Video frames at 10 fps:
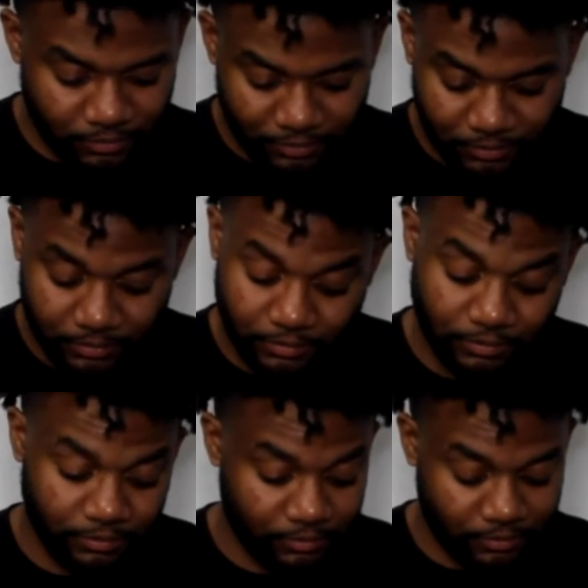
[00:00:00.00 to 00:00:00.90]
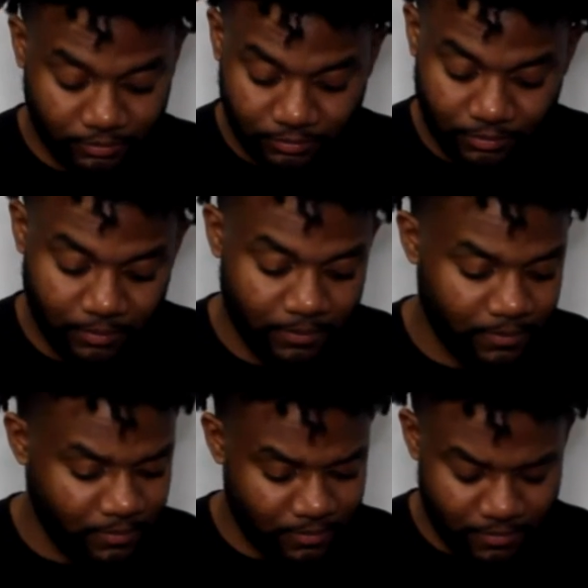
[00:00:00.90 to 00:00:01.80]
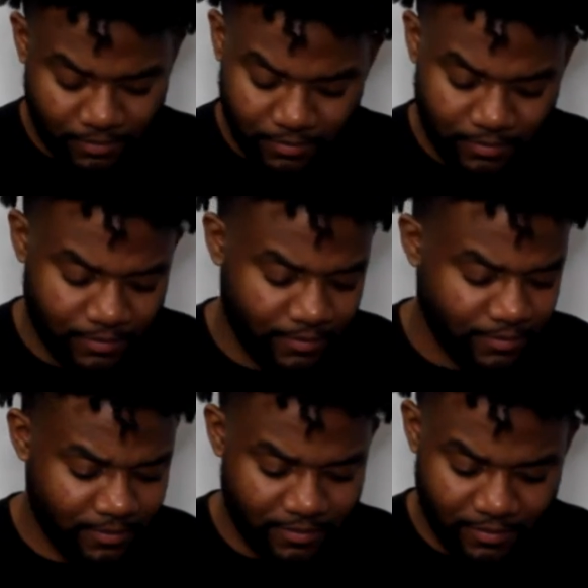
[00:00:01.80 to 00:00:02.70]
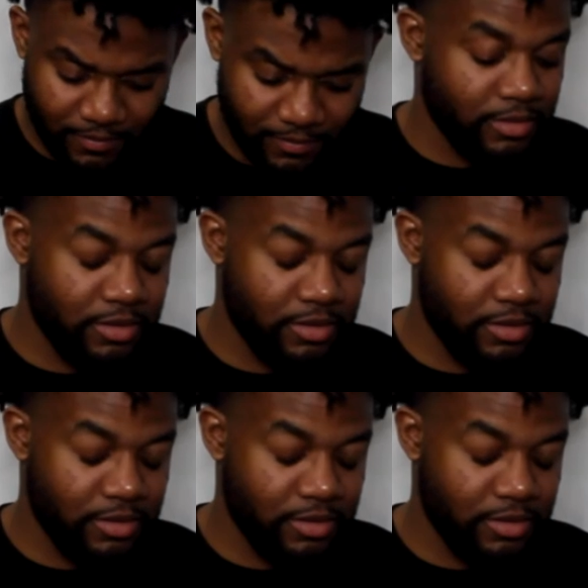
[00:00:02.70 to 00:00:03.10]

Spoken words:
I dropped two and they both going. I got a feeling they in it.